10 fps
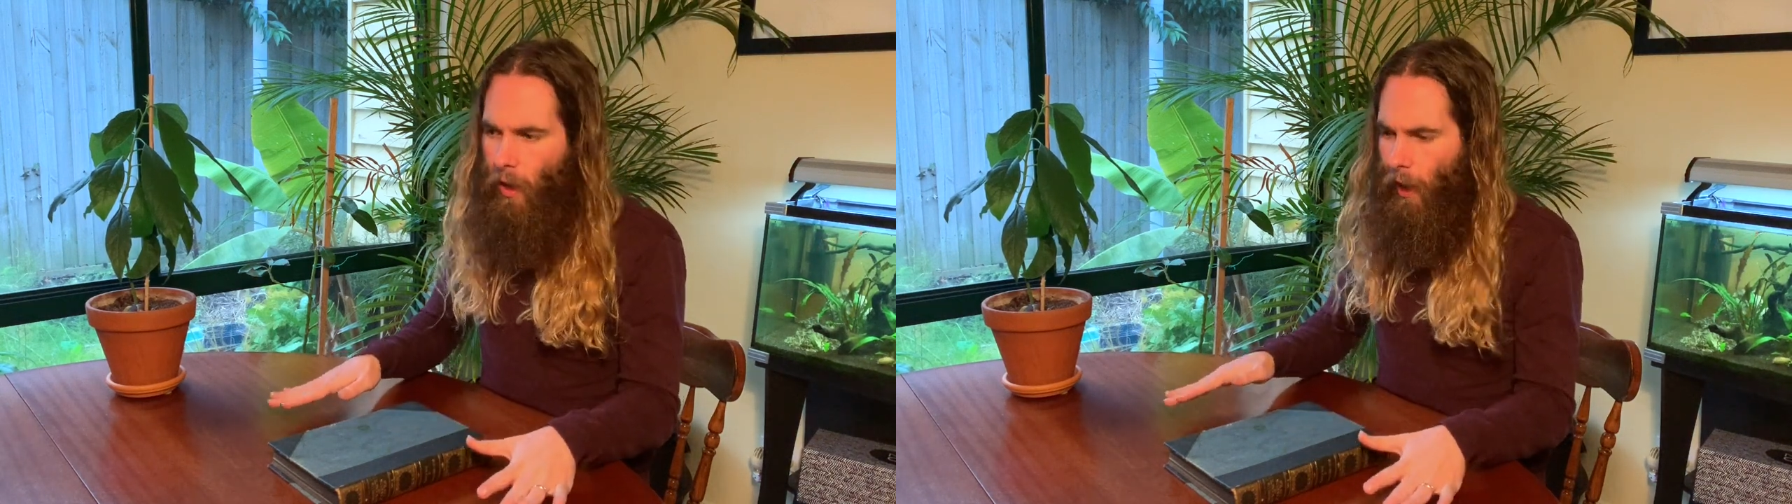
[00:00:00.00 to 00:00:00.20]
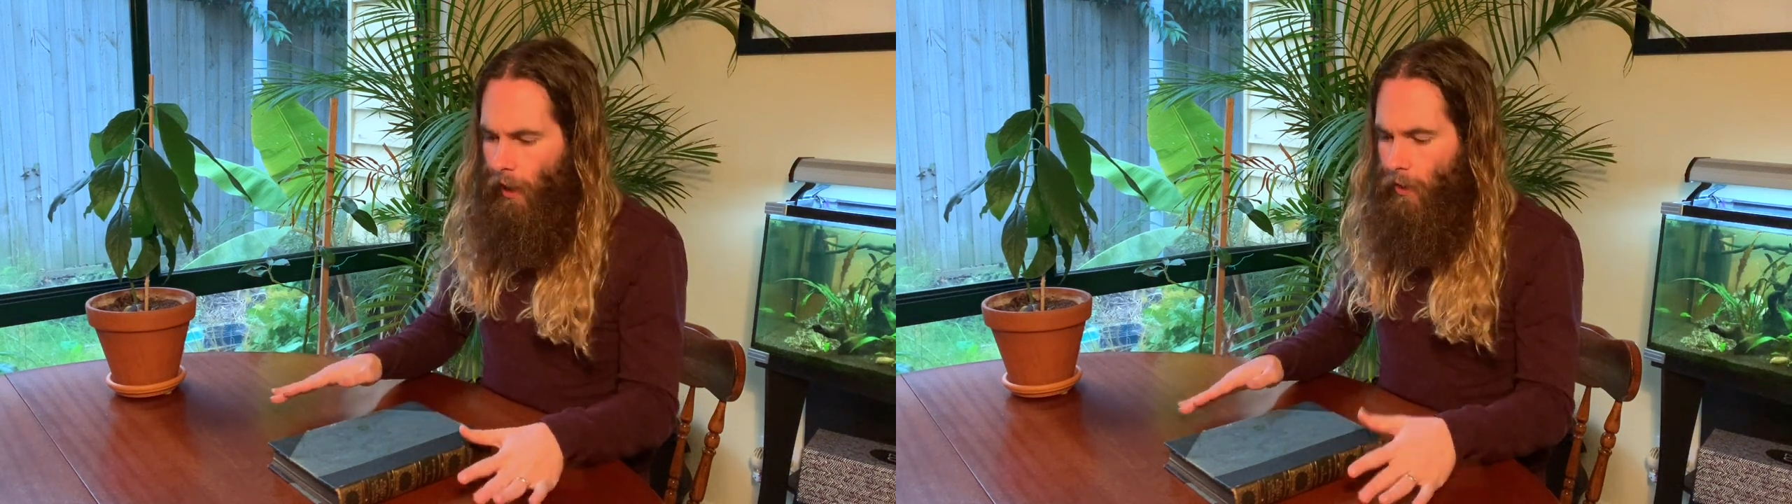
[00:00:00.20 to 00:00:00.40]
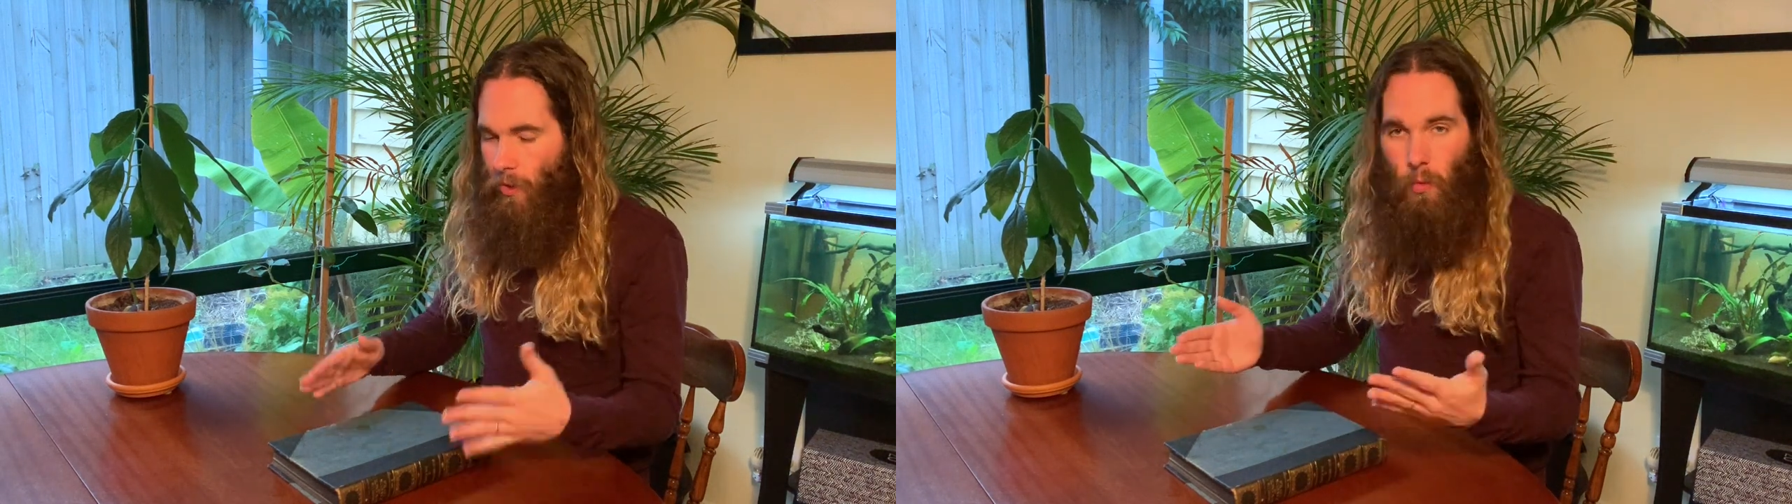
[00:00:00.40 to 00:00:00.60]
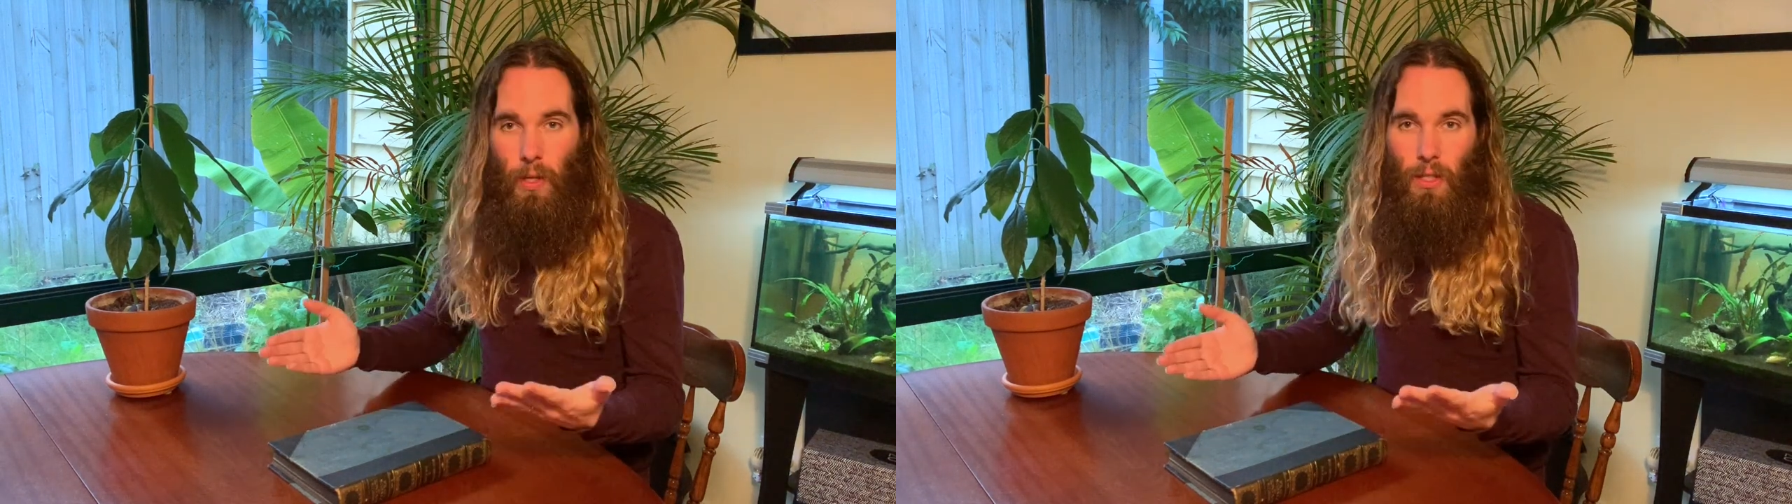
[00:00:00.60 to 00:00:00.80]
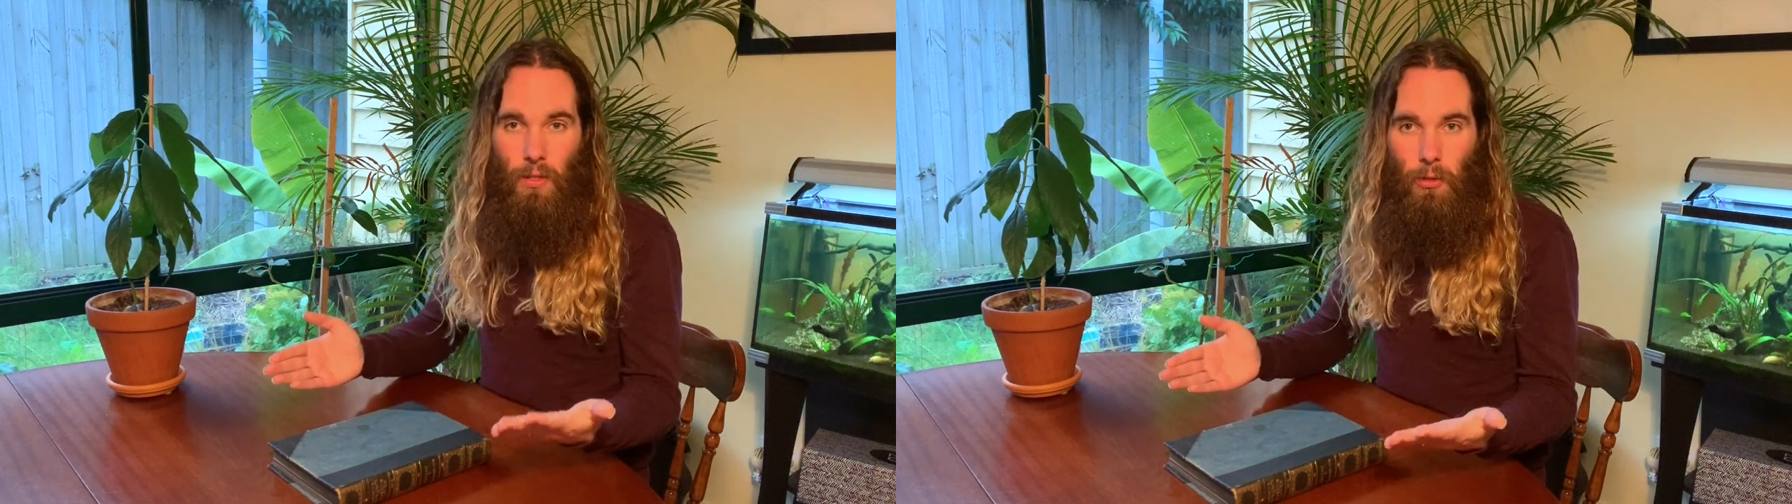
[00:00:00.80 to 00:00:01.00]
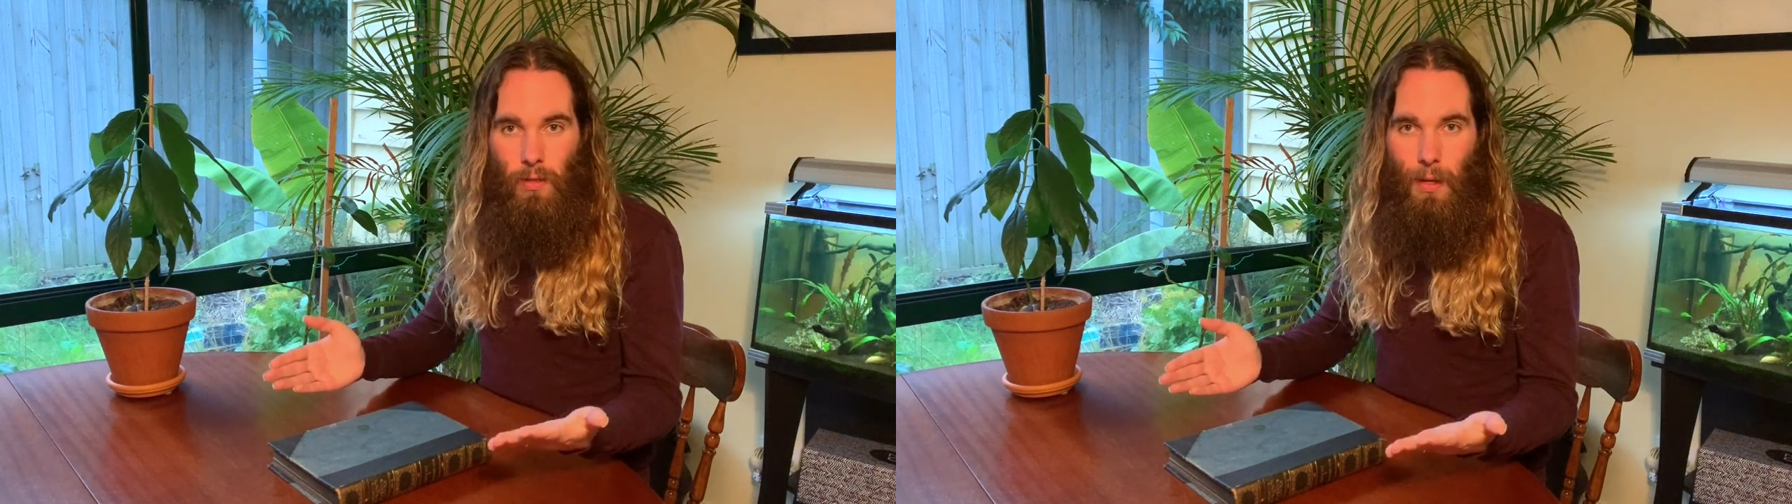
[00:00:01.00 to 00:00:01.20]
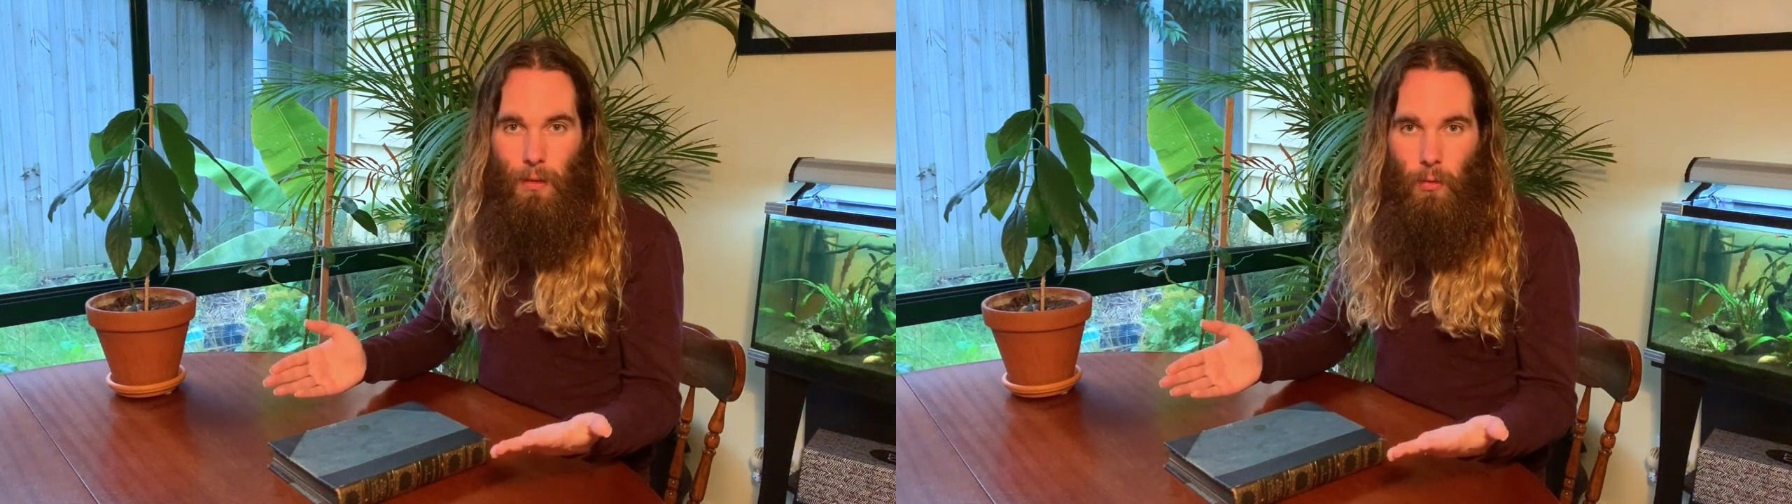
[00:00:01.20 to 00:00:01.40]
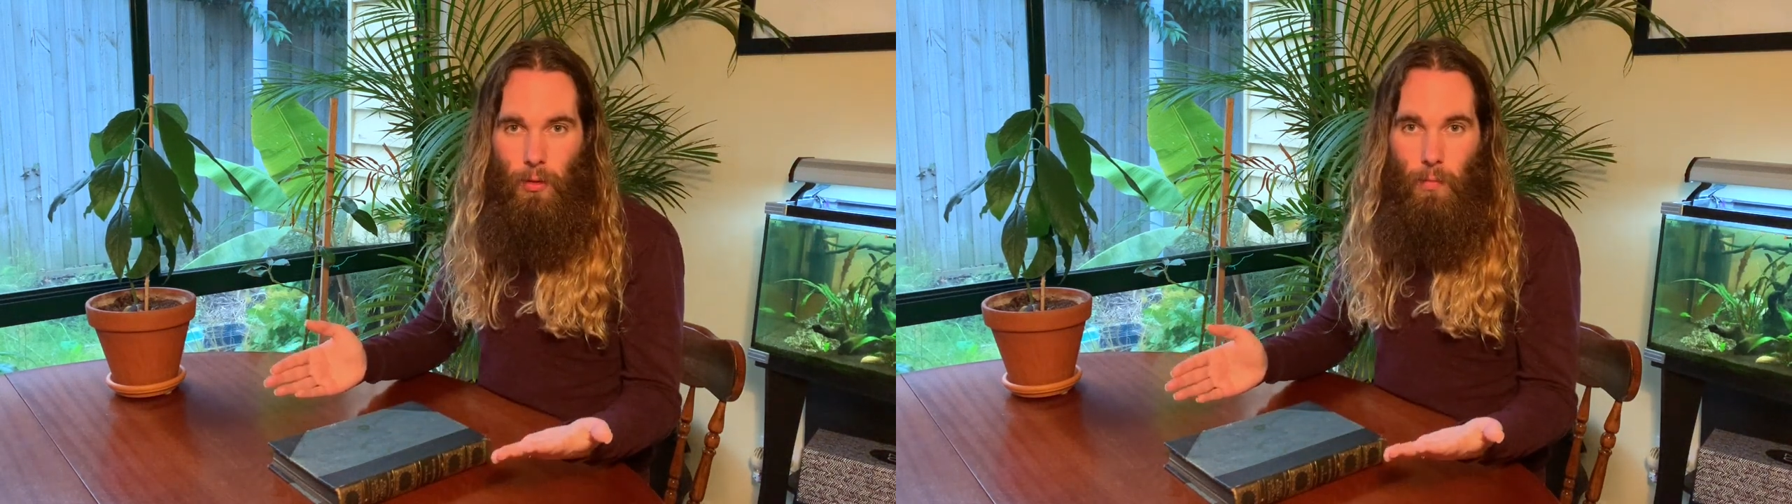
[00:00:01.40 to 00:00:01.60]
and we can do
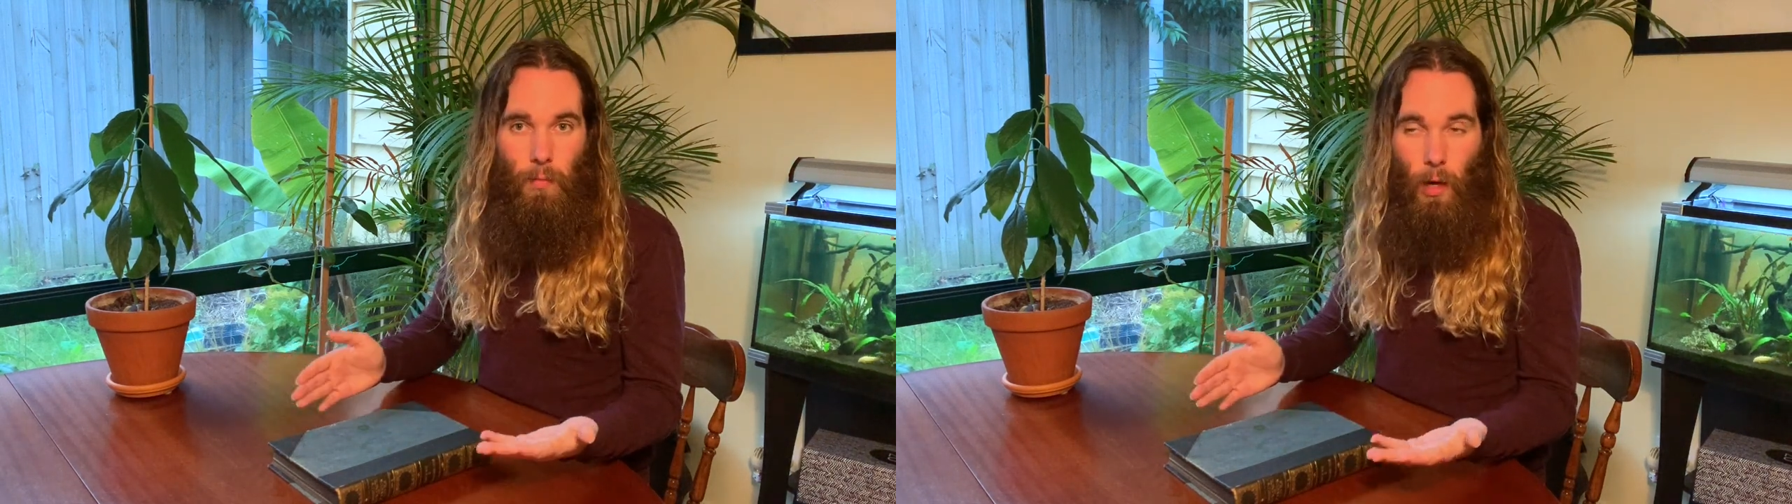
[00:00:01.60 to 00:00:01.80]
something with them.